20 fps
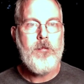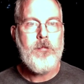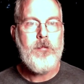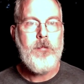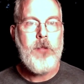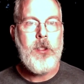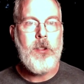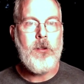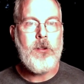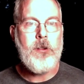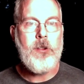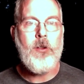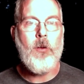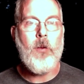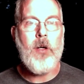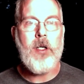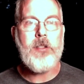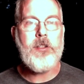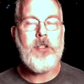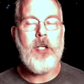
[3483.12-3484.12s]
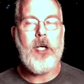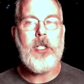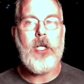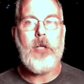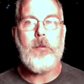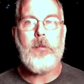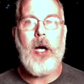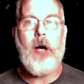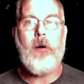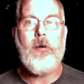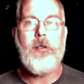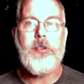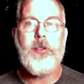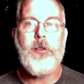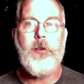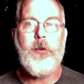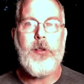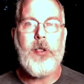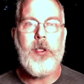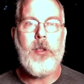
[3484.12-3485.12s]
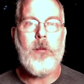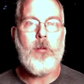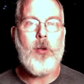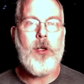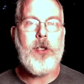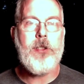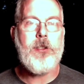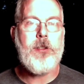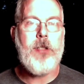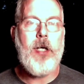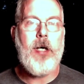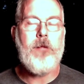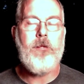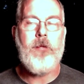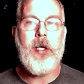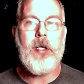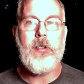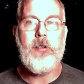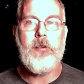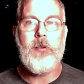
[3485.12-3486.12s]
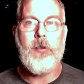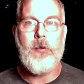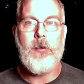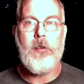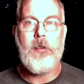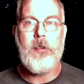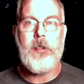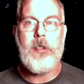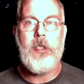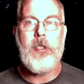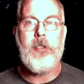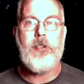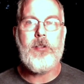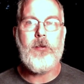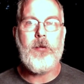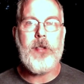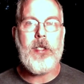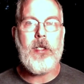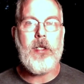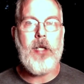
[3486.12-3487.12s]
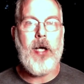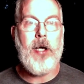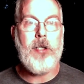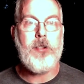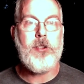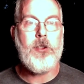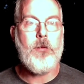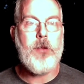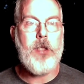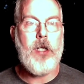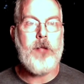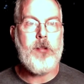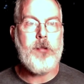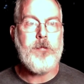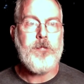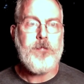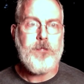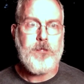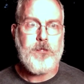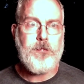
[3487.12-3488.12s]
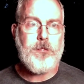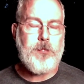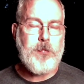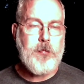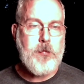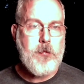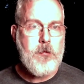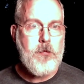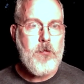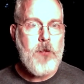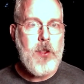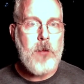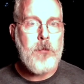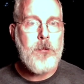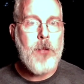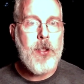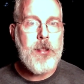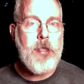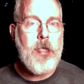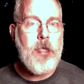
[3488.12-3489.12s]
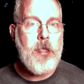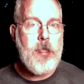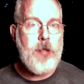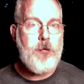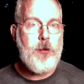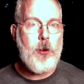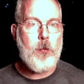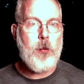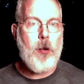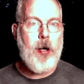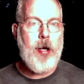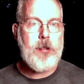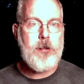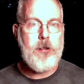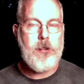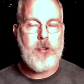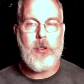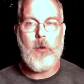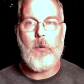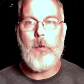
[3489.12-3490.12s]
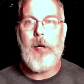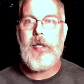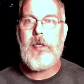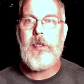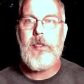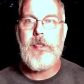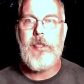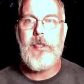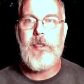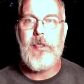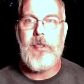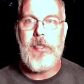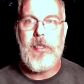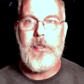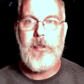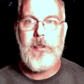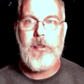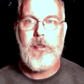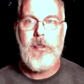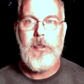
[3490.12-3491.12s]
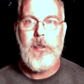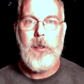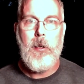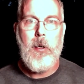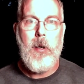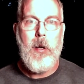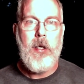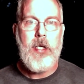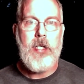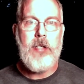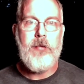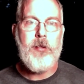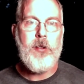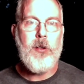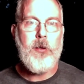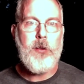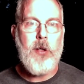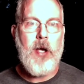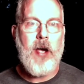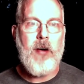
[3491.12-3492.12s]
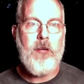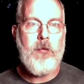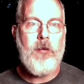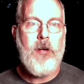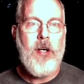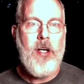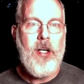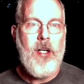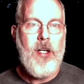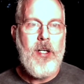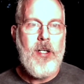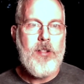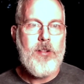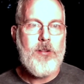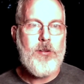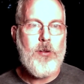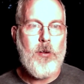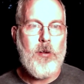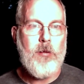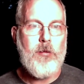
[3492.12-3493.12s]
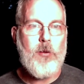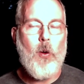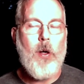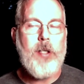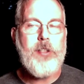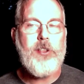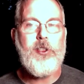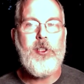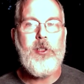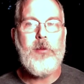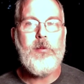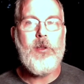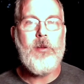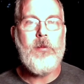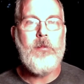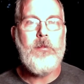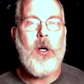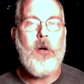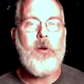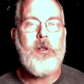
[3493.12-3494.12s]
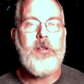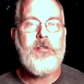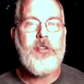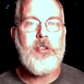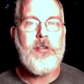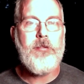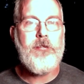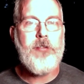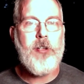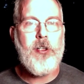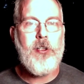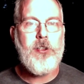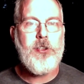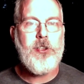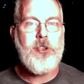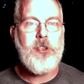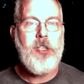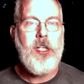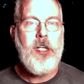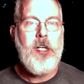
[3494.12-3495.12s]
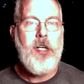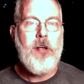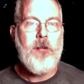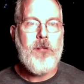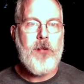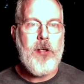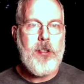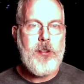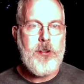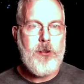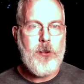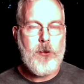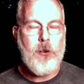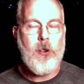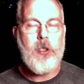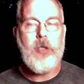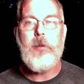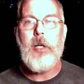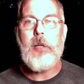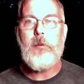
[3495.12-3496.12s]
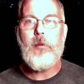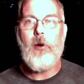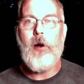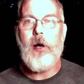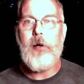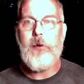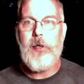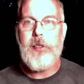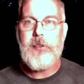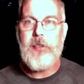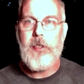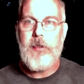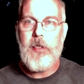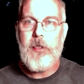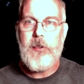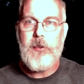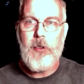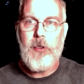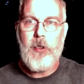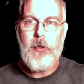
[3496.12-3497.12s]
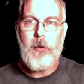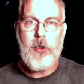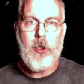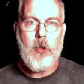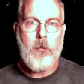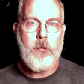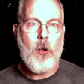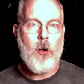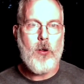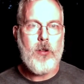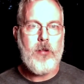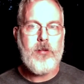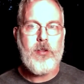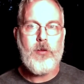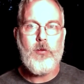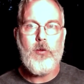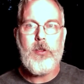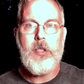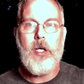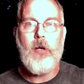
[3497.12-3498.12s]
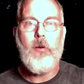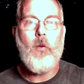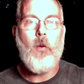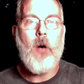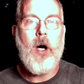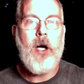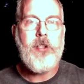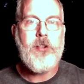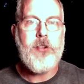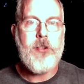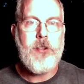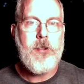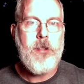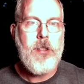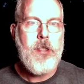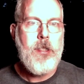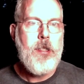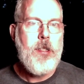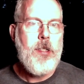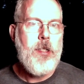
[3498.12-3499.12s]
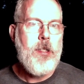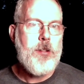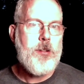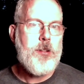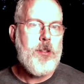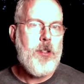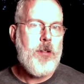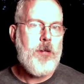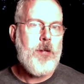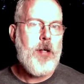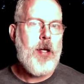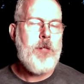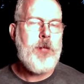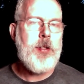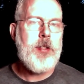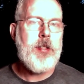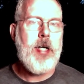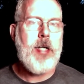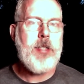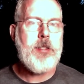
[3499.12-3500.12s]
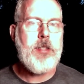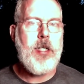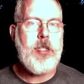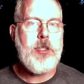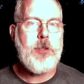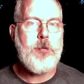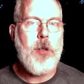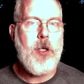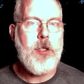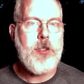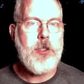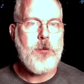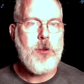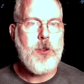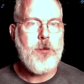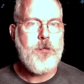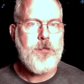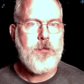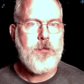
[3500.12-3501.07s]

You know, you want psychic powers so you can impress that, that girl in history class or whatever. But then if you practice correctly, at least, even though you have sort of questionable motives at first, then you're going to make progress and then your your motives will get wiser so i mean that that's possible